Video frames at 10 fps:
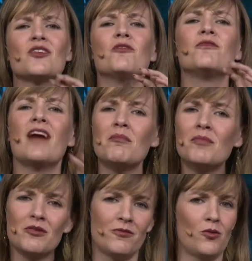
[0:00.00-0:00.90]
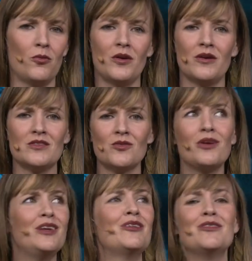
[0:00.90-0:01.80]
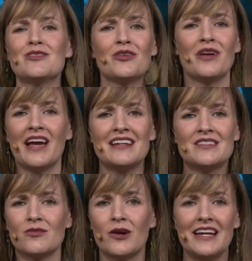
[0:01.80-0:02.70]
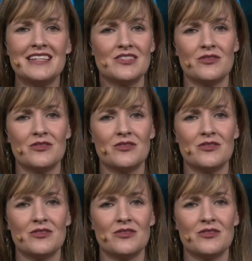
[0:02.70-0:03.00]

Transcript: So fumble for words or use creative ways